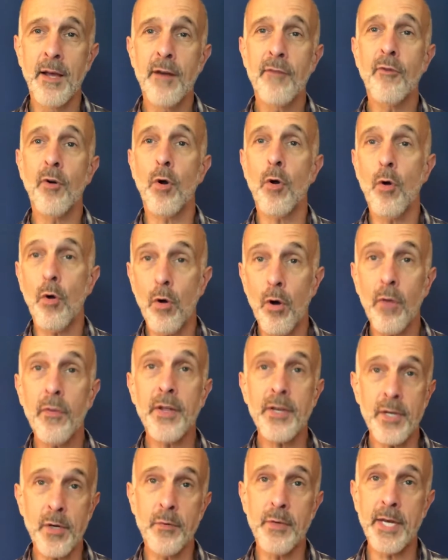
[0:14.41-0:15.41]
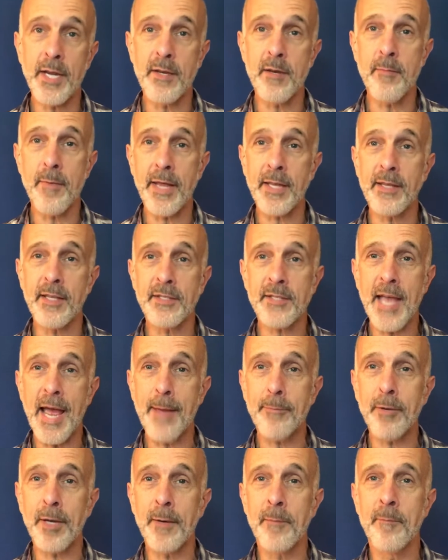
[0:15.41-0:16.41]
for all that you did to make this
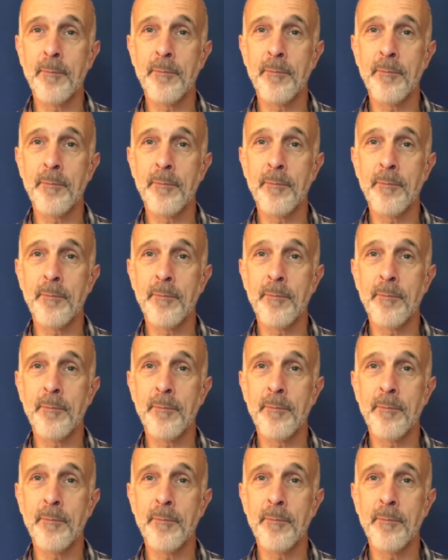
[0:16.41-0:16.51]
happen.